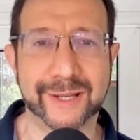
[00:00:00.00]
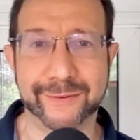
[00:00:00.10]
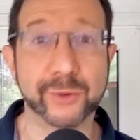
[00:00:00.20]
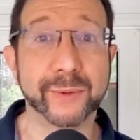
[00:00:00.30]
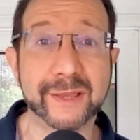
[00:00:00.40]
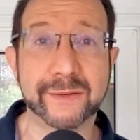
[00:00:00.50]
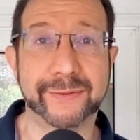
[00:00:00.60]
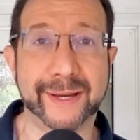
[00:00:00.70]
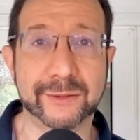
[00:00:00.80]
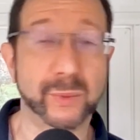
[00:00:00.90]
And if you don't like the
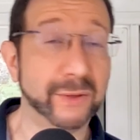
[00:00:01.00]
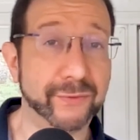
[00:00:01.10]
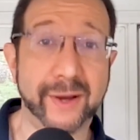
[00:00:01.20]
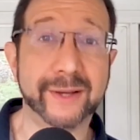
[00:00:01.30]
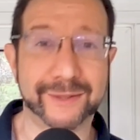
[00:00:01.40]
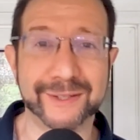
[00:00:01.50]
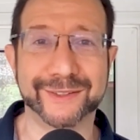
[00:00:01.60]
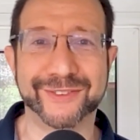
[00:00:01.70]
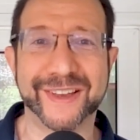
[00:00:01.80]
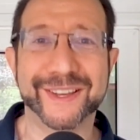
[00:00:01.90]
facts, well,
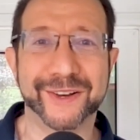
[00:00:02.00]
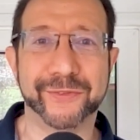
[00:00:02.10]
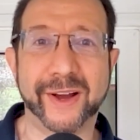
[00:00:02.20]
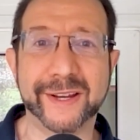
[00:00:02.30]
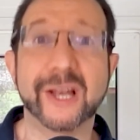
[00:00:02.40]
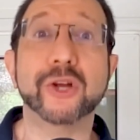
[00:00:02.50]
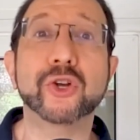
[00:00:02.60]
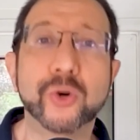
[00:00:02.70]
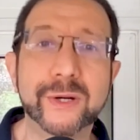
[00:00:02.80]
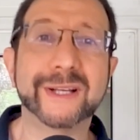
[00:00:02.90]
find
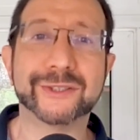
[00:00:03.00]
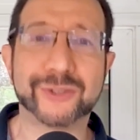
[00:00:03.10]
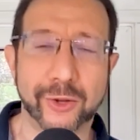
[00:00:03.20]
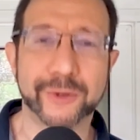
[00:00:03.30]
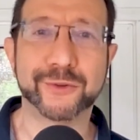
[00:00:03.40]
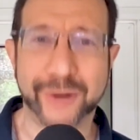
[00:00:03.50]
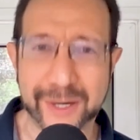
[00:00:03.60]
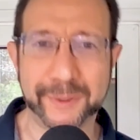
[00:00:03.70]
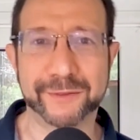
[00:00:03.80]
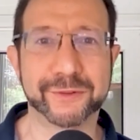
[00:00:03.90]
good, solid,
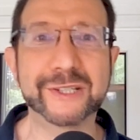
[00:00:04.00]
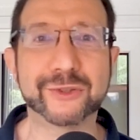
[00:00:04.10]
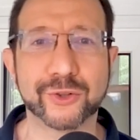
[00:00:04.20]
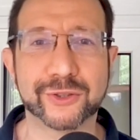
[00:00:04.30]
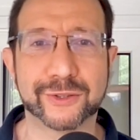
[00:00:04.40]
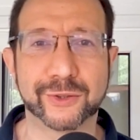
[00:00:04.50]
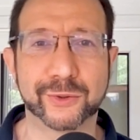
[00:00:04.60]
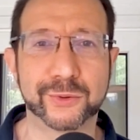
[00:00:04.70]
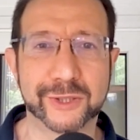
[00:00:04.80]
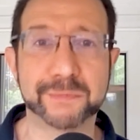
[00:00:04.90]
credible research
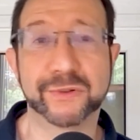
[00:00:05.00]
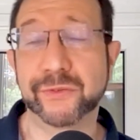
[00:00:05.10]
to disprove